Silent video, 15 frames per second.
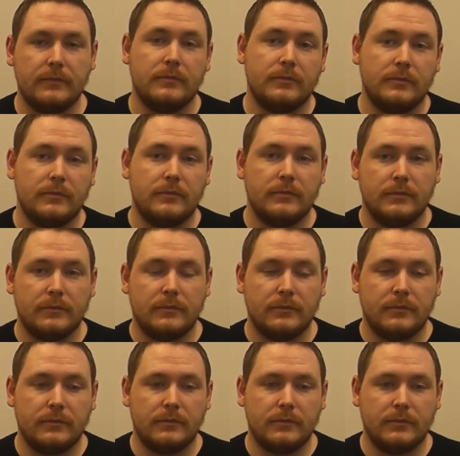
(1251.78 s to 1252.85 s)

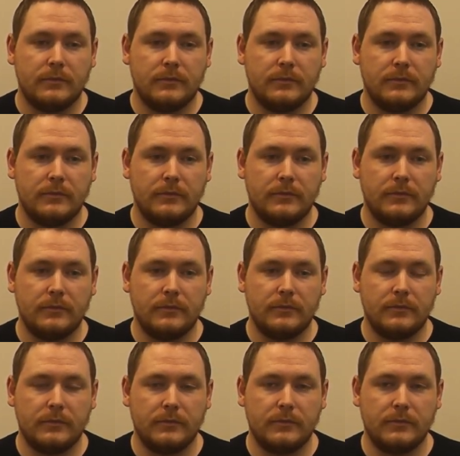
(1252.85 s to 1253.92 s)

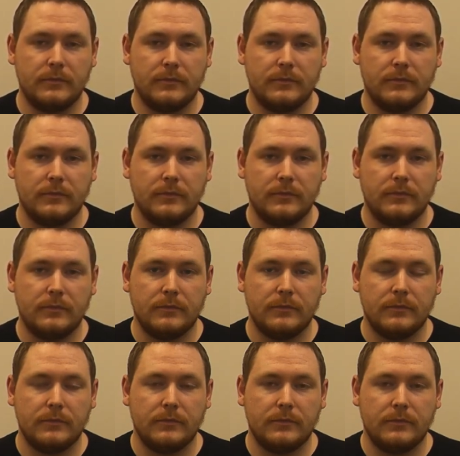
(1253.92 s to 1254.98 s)

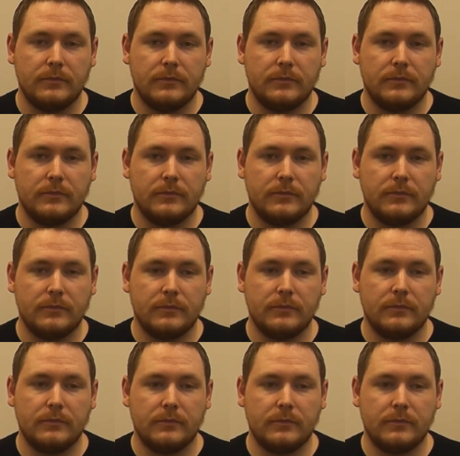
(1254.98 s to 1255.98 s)
This person isn't speaking.